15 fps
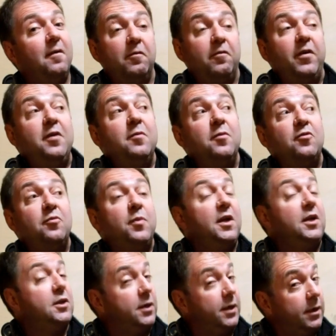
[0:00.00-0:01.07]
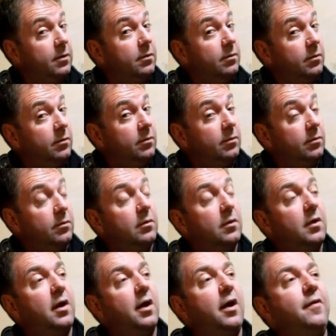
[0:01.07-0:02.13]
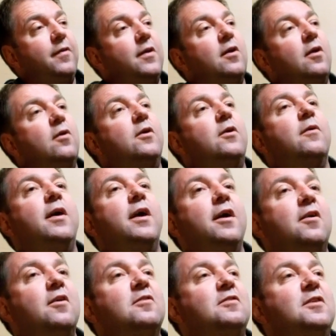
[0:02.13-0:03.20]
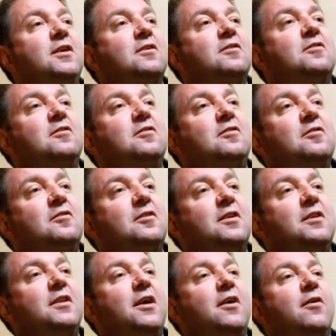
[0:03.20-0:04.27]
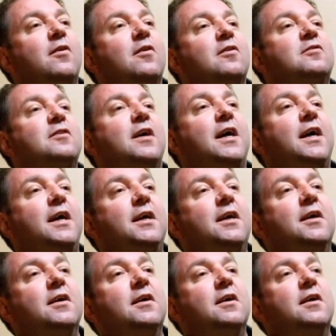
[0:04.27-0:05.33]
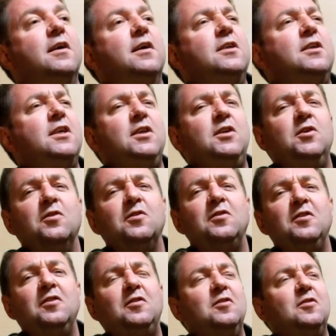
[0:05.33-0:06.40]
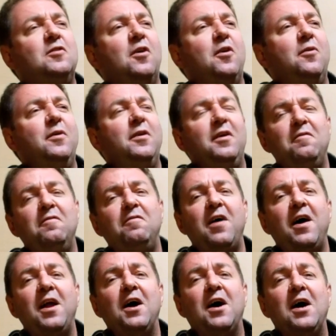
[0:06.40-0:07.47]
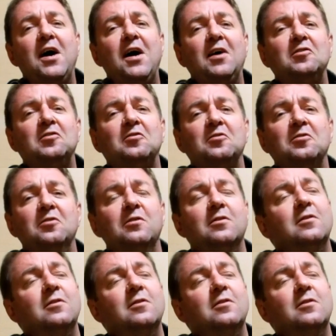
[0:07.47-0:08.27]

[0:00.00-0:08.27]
Freedom of speech. And then I look around and I see your sister sitting there and I say, geez, your sister's got a really fat ass.